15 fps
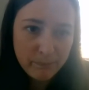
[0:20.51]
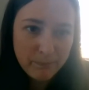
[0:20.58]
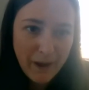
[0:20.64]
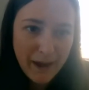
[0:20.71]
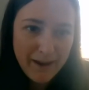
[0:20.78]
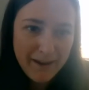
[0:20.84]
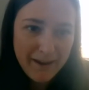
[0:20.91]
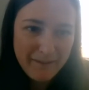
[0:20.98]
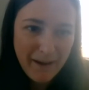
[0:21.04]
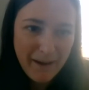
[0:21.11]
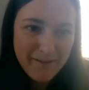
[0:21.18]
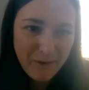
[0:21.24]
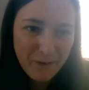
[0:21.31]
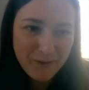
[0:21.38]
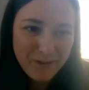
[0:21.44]

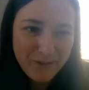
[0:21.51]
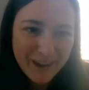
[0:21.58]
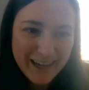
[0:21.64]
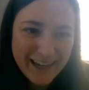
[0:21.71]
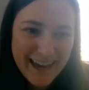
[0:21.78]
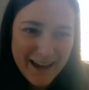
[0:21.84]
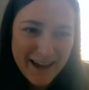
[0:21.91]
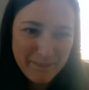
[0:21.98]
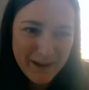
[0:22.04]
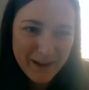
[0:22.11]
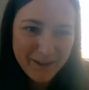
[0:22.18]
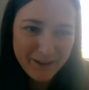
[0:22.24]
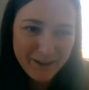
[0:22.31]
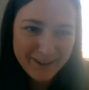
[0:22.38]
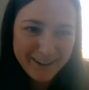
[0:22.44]
My role really can't be
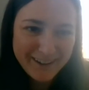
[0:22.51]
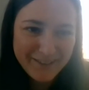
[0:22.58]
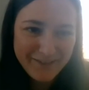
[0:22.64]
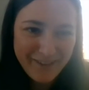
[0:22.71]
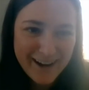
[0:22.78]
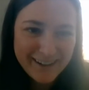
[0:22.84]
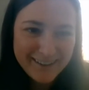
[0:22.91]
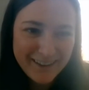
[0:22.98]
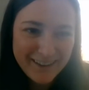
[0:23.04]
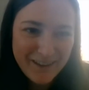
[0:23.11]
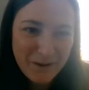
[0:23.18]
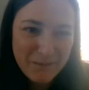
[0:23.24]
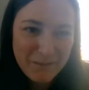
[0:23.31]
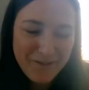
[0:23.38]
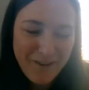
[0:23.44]
clearly defined. It's a
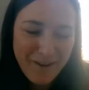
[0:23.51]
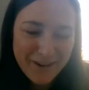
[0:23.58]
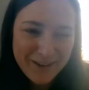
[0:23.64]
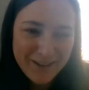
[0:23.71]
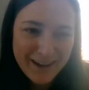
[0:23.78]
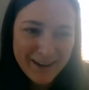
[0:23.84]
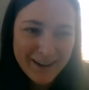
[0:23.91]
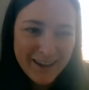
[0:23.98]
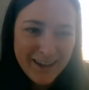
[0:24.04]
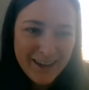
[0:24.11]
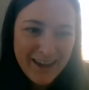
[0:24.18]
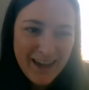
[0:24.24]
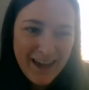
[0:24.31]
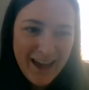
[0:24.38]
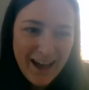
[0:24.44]
little bit of everything.
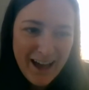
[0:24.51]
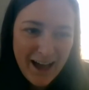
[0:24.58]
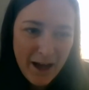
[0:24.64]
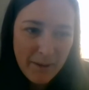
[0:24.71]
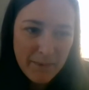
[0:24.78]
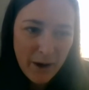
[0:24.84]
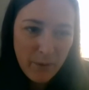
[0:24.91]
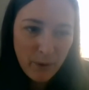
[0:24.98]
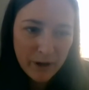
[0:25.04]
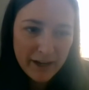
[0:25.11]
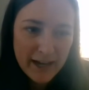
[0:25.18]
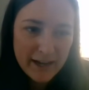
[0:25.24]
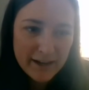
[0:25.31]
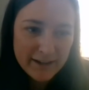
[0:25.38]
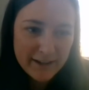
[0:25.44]
And I
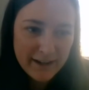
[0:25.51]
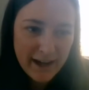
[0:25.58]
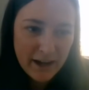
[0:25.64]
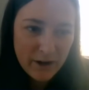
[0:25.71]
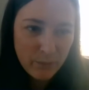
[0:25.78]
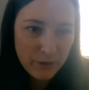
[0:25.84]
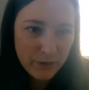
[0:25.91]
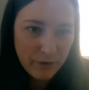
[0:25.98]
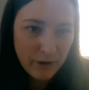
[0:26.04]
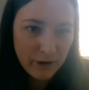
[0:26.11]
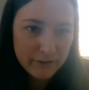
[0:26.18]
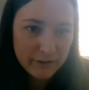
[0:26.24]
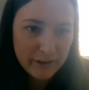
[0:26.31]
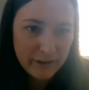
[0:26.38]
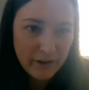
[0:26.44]
work hand in hand with
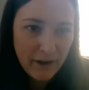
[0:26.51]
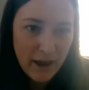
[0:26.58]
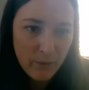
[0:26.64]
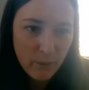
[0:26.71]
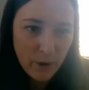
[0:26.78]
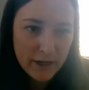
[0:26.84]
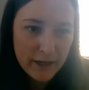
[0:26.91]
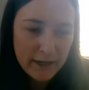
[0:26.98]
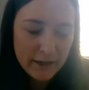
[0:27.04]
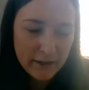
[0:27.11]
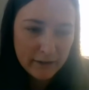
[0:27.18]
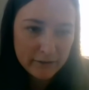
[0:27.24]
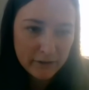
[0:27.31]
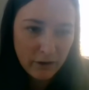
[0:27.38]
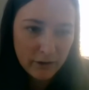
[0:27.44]
Chris and what he
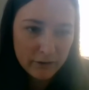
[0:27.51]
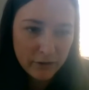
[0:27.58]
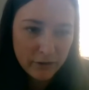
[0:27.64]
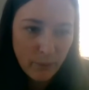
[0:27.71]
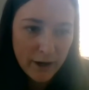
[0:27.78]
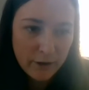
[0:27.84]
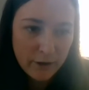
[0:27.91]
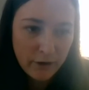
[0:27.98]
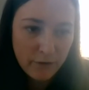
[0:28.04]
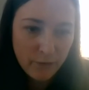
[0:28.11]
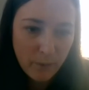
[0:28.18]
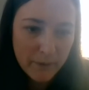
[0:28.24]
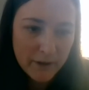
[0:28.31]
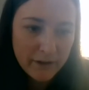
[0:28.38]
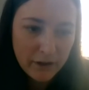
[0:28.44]
does across the wider
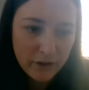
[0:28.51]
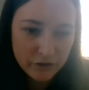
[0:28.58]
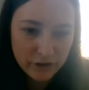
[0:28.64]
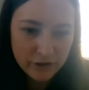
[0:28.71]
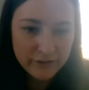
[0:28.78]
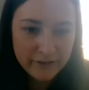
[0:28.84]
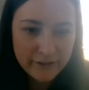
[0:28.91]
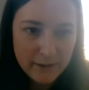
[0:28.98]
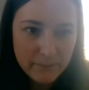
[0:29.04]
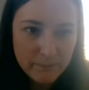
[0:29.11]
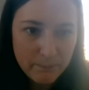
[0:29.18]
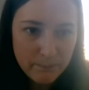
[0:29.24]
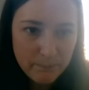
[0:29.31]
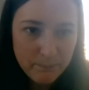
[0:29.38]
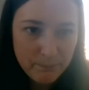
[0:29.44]
Informa Intelligence
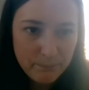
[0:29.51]
team.